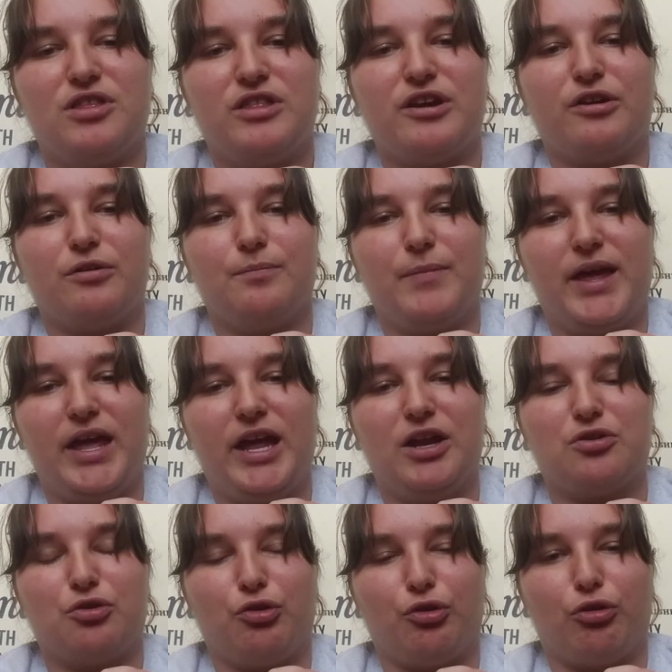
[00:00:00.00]
their
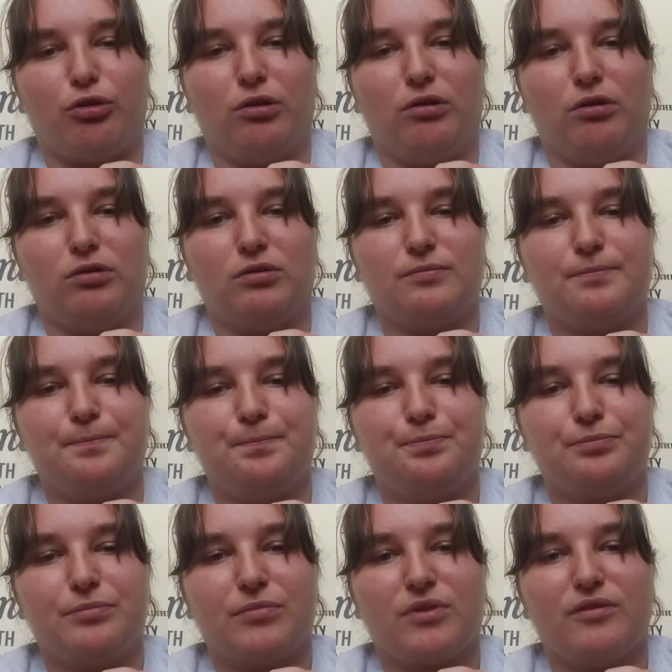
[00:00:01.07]
main girl
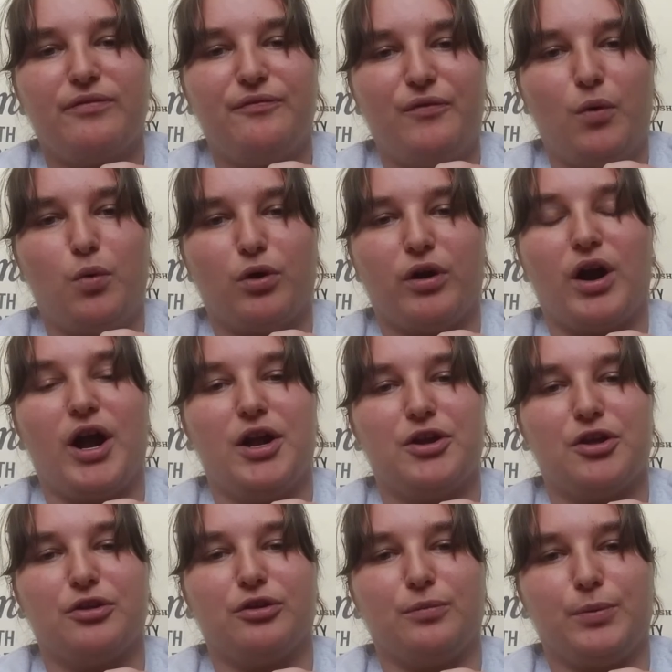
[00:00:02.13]
for
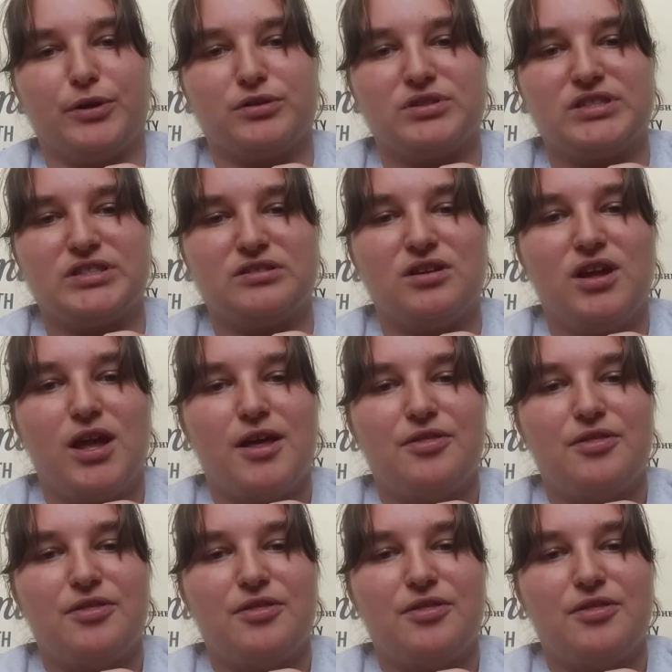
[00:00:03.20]
another person.